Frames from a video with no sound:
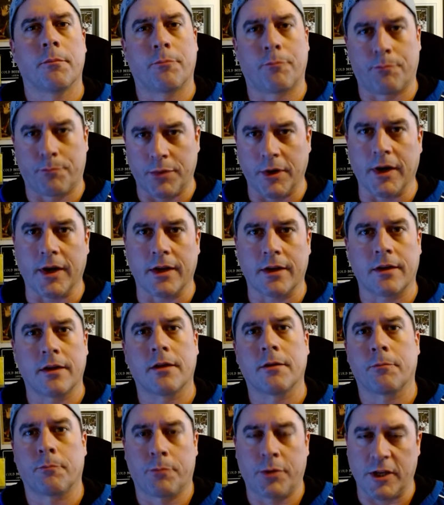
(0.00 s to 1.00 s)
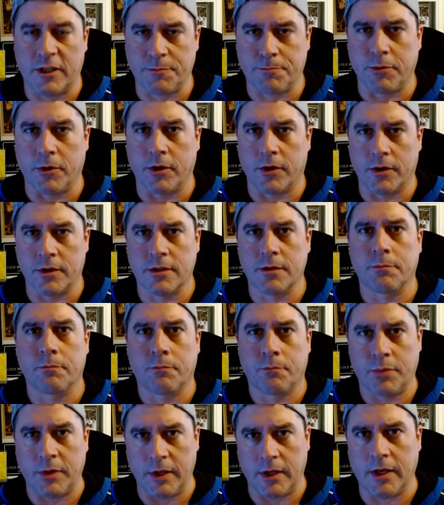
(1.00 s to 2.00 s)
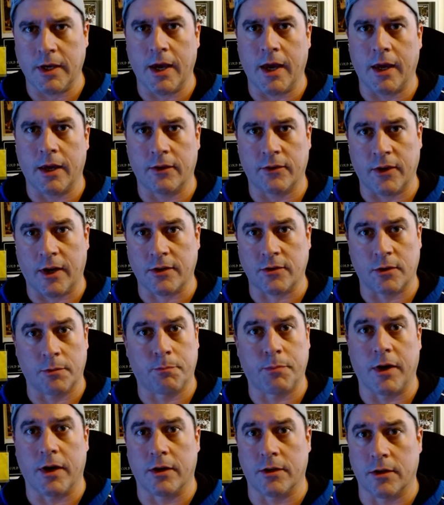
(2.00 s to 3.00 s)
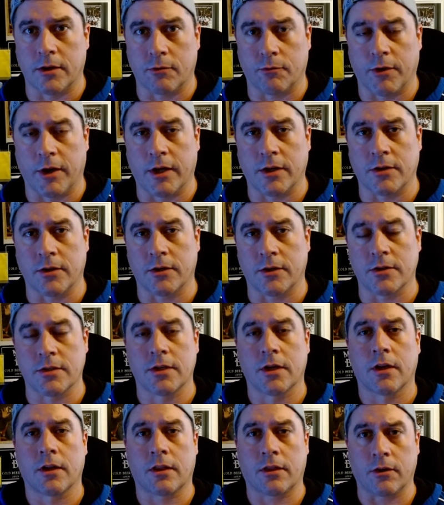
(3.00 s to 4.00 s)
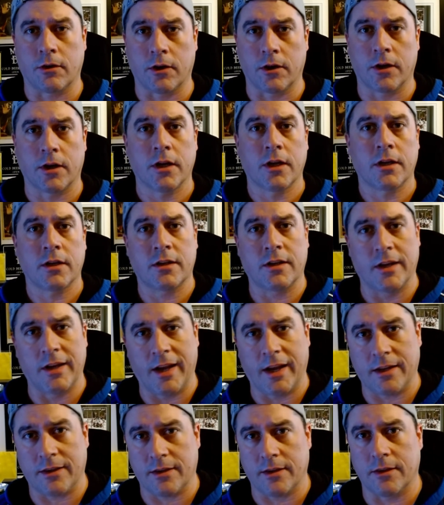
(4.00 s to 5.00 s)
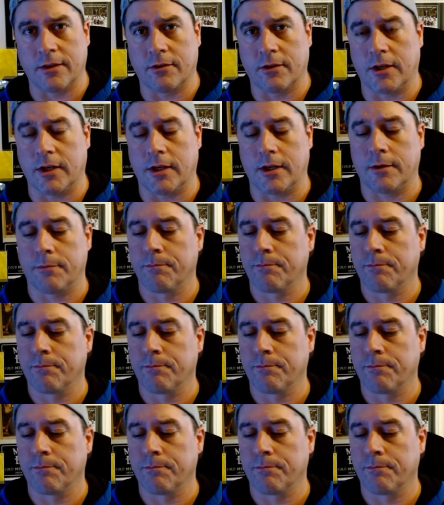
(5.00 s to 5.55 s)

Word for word: but Pittsburgh's PK is actually better than the Rangers, 3rd to 9th in the league.